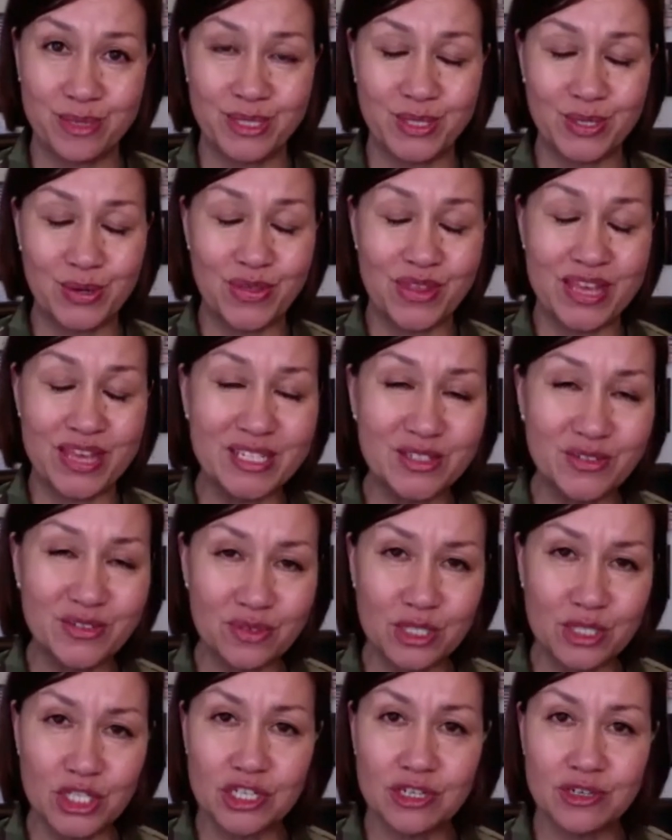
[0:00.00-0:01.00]
So thanks for
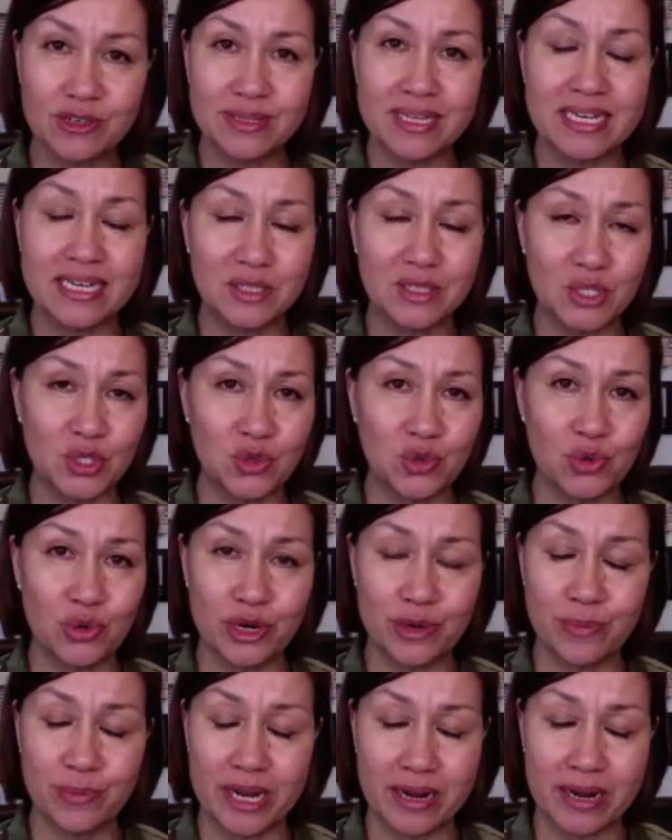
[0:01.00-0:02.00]
sharing that
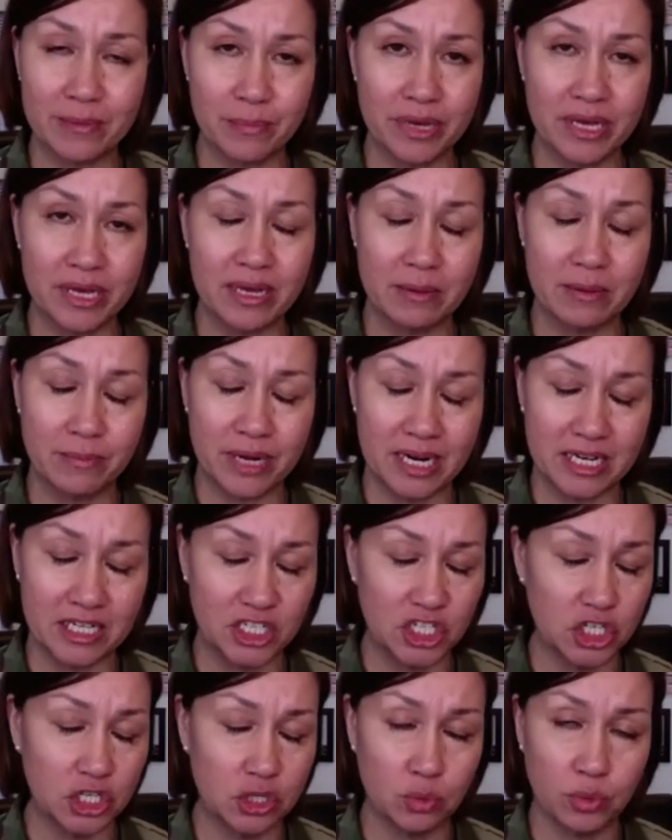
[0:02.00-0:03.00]
story. But I
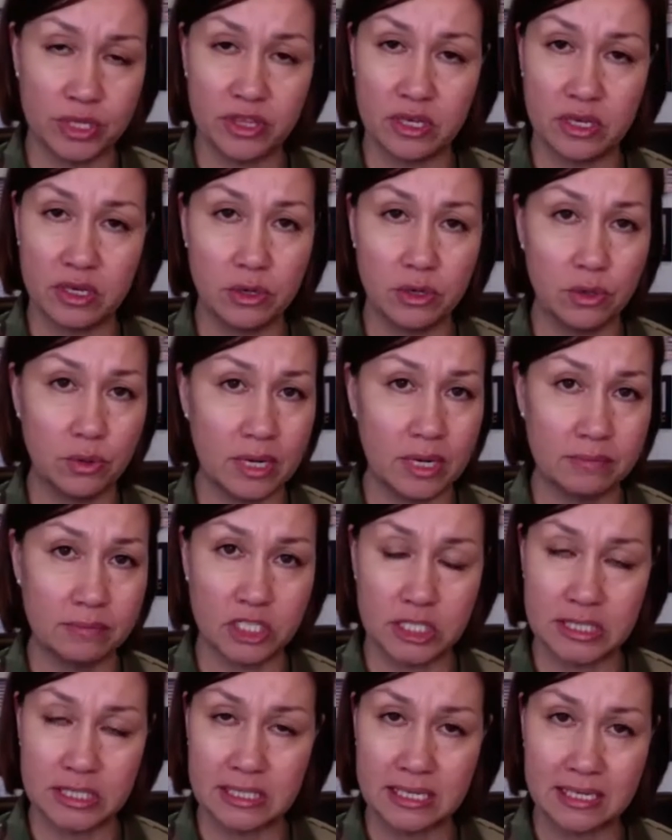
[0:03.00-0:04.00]
share with you, I'm
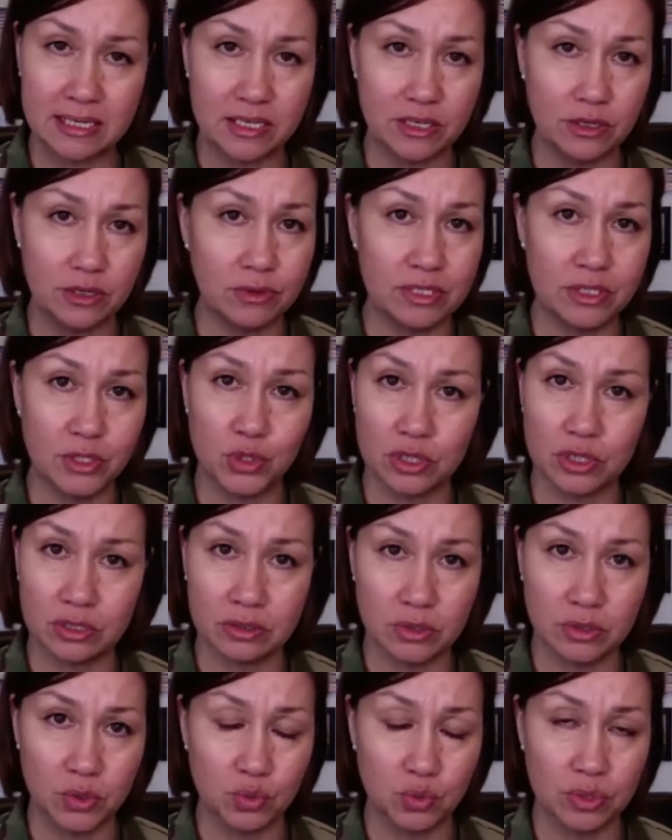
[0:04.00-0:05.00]
just like you, the
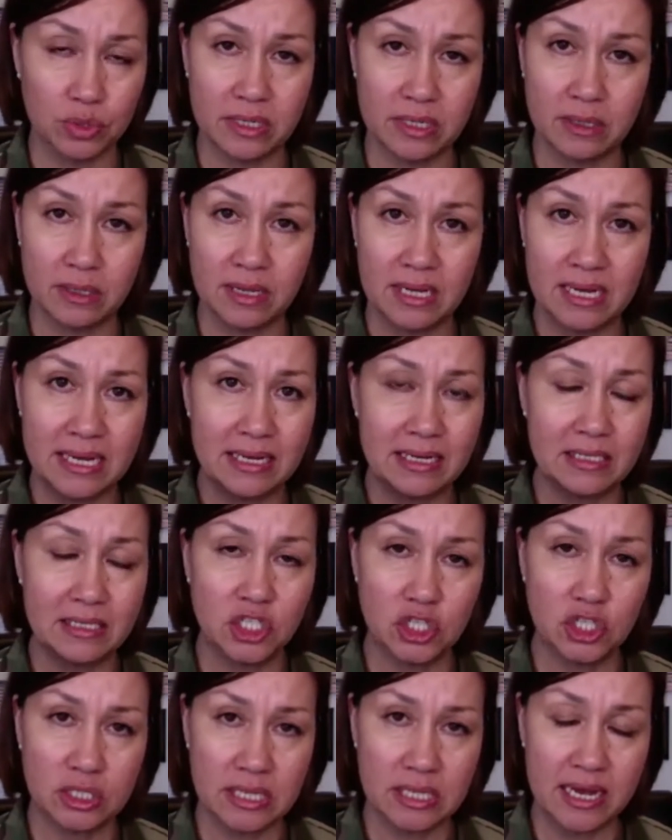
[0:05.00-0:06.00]
struggle is real. It's
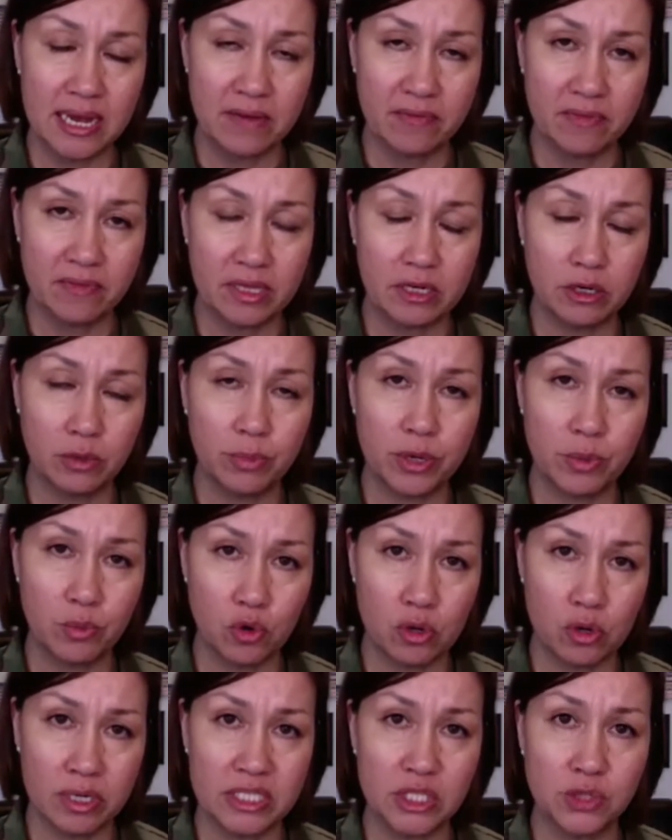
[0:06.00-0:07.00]
just, I have a little bit
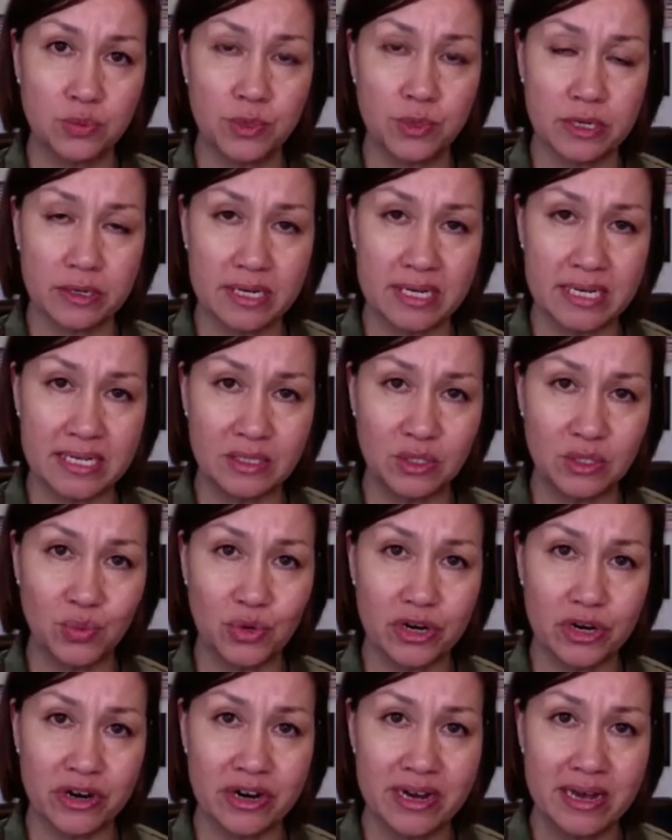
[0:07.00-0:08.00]
more experience
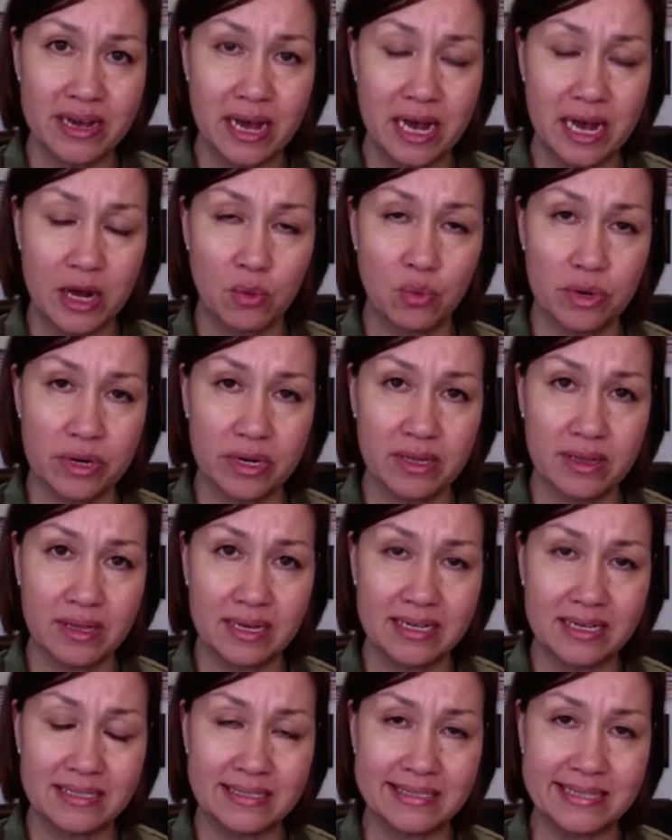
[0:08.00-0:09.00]
where I
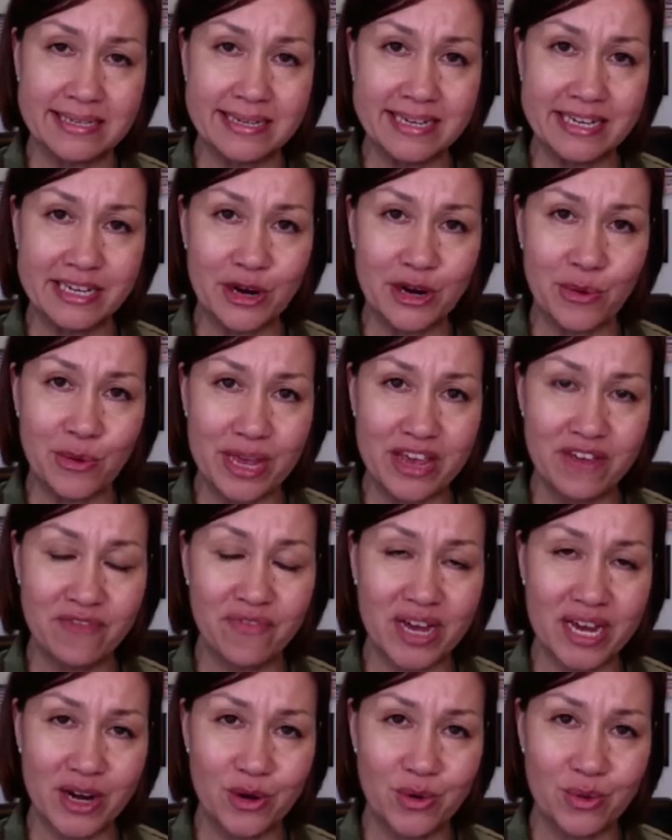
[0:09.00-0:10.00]
realize that, you know, if
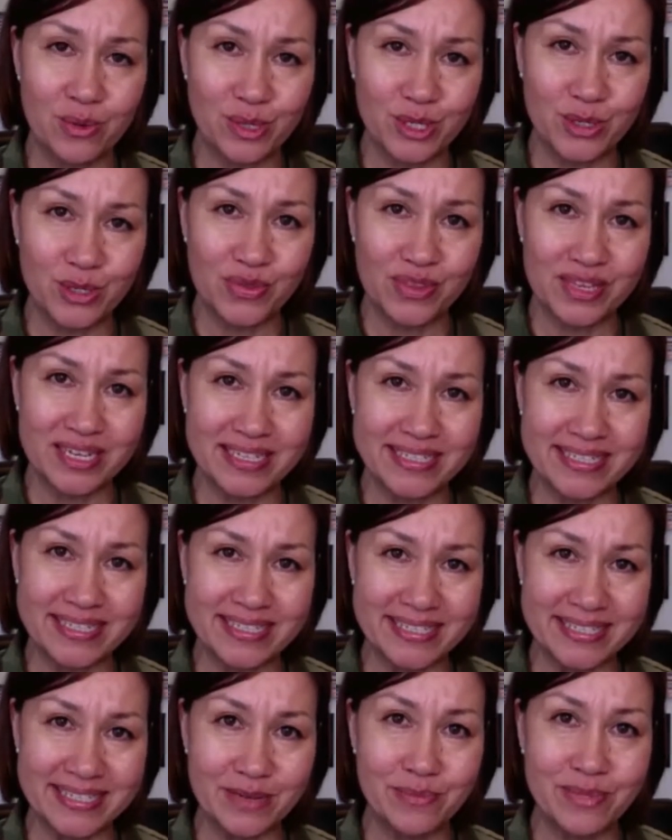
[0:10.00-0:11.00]
I don't do things to
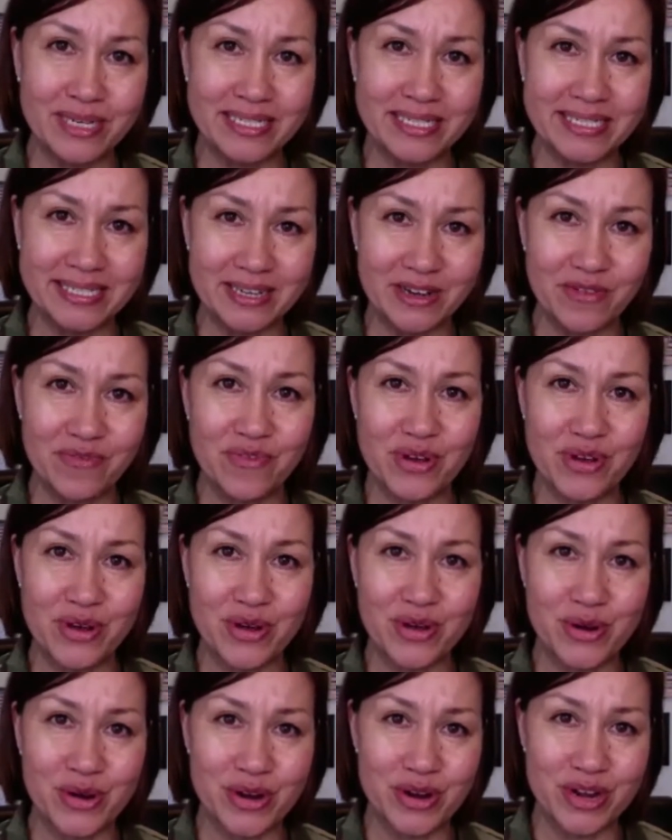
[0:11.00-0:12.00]
set myself
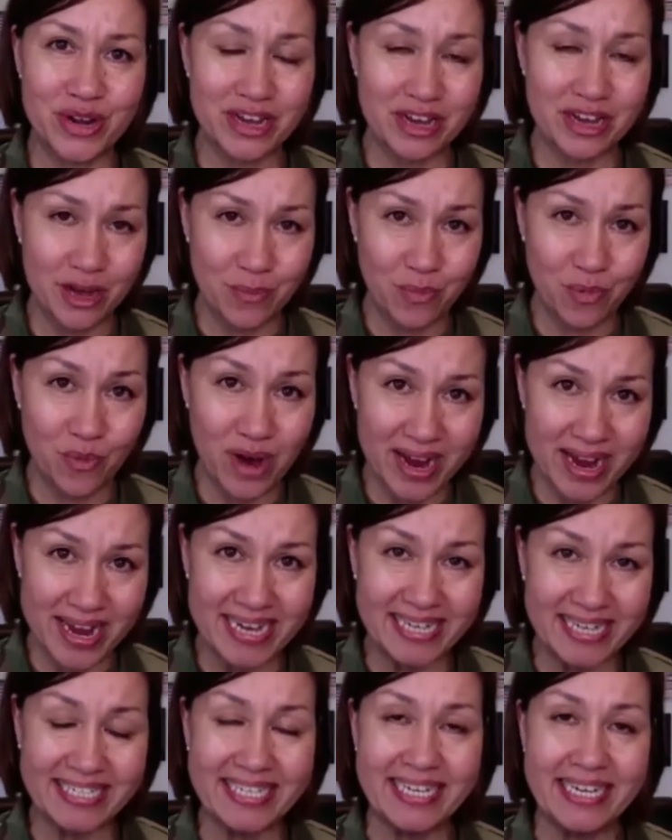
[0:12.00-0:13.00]
on
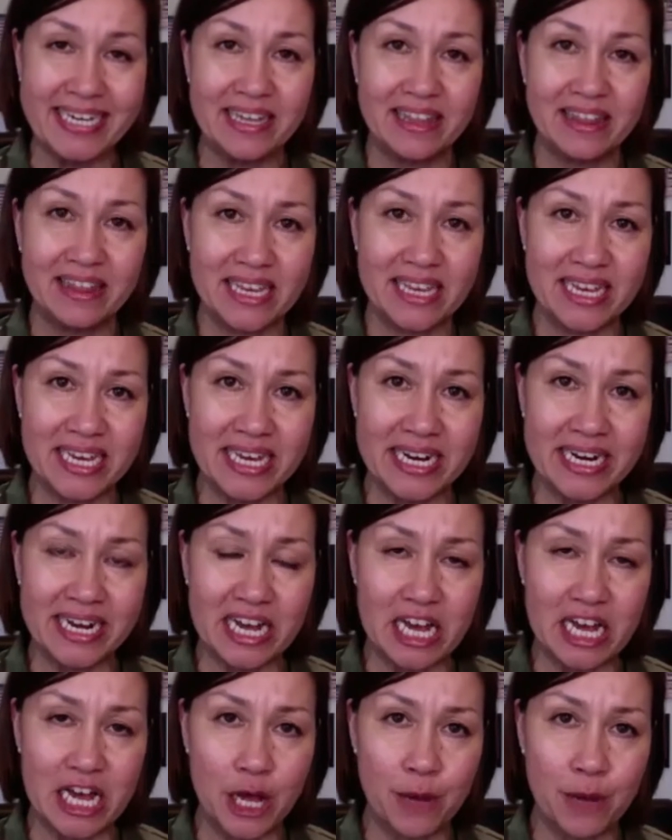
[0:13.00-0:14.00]
upright, then
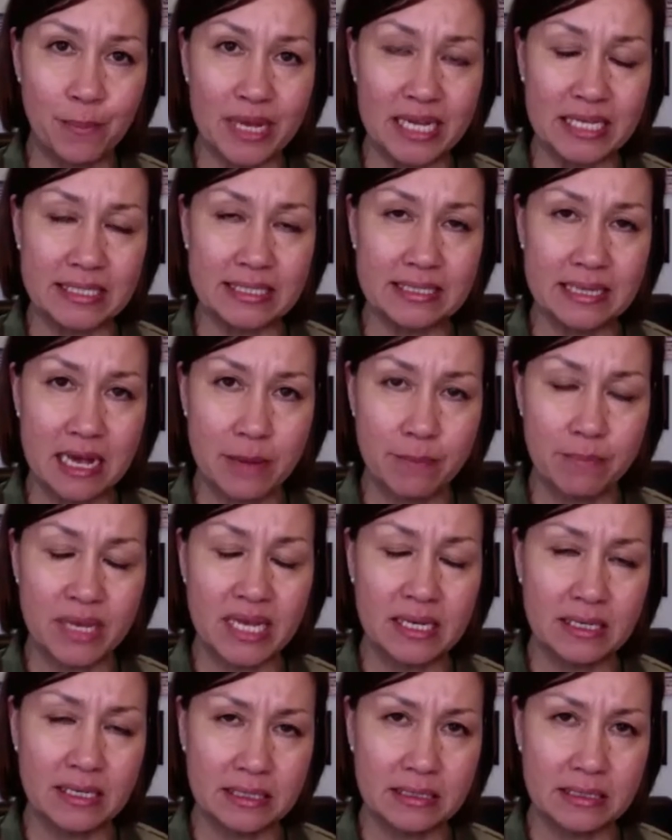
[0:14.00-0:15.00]
it's not me
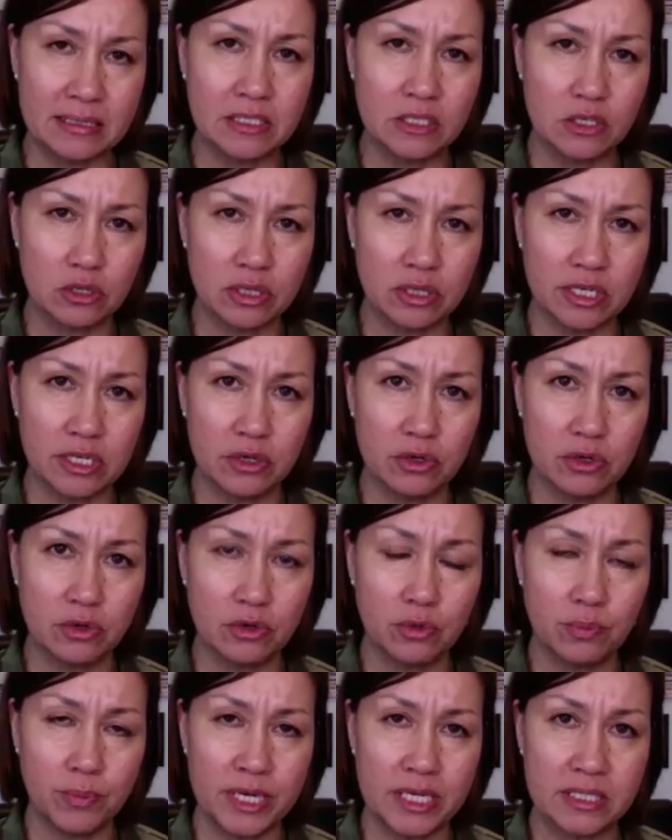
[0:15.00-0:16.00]
necessarily
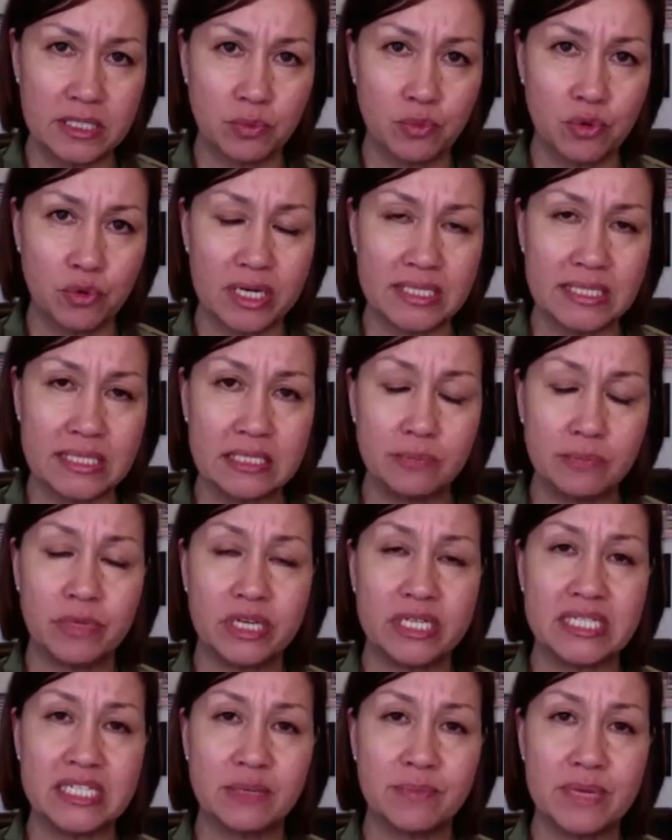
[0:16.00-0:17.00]
who pays the price,
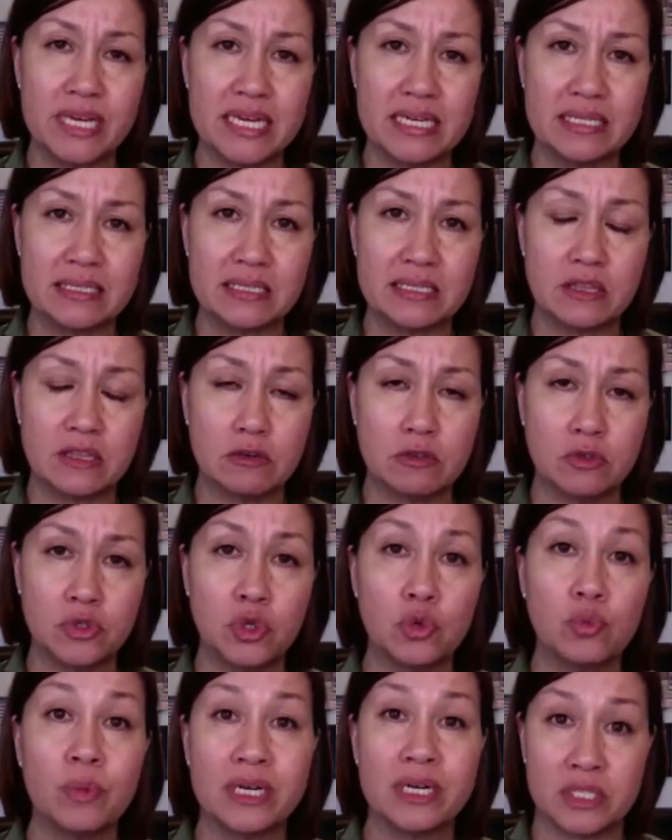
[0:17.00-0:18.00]
but to me, it's those
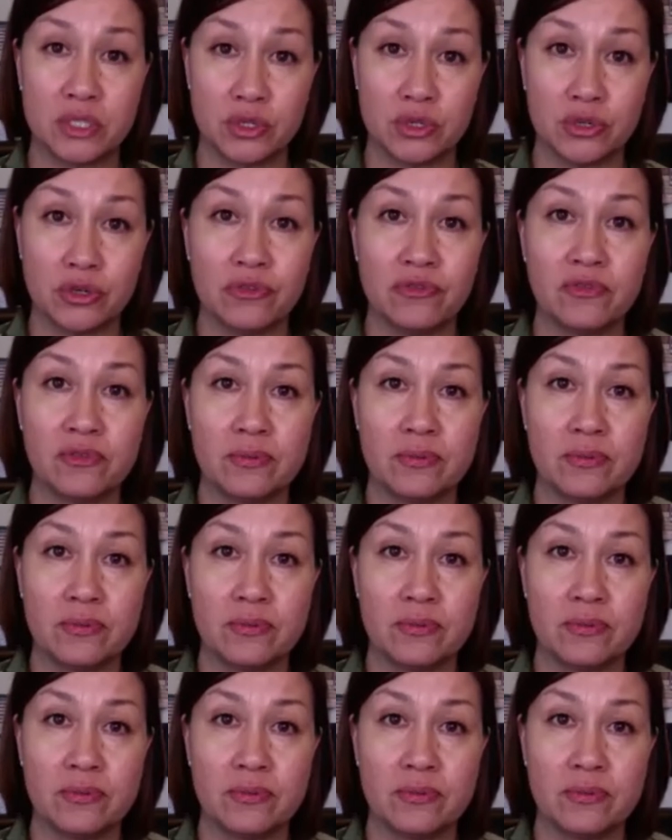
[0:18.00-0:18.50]
whom I serve.